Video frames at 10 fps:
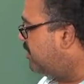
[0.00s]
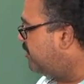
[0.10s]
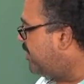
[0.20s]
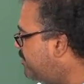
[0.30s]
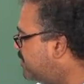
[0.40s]

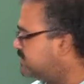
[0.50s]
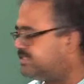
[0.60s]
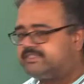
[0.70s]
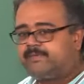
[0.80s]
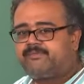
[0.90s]
Why? Because the
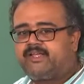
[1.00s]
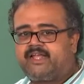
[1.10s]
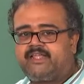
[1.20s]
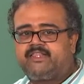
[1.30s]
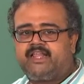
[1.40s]
subset
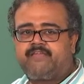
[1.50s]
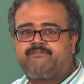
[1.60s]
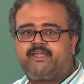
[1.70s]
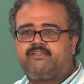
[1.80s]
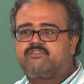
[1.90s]
I3,
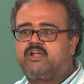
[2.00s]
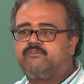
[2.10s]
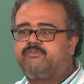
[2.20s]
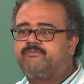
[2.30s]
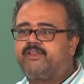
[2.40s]
I5 is
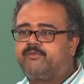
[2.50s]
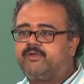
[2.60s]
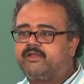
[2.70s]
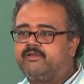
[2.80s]
not frequent,